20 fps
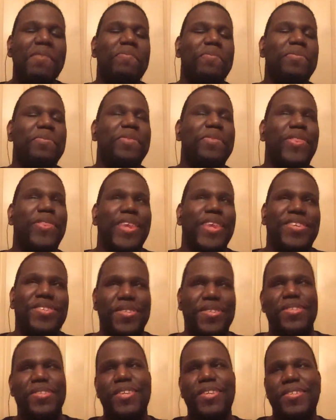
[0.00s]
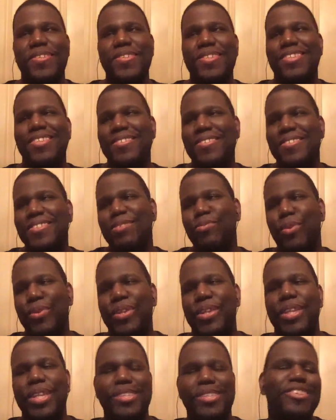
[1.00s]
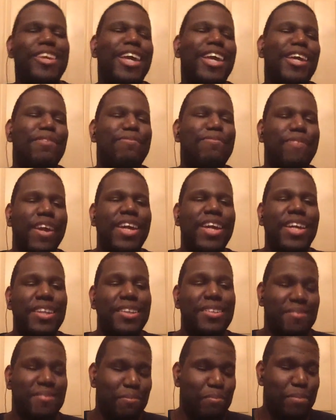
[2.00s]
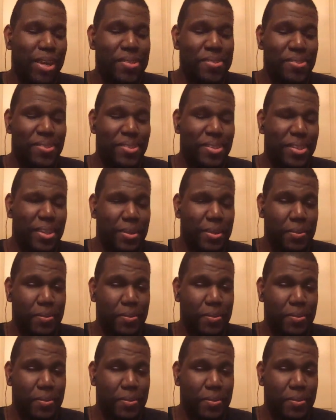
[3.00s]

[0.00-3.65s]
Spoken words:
This is within the same vein, basically.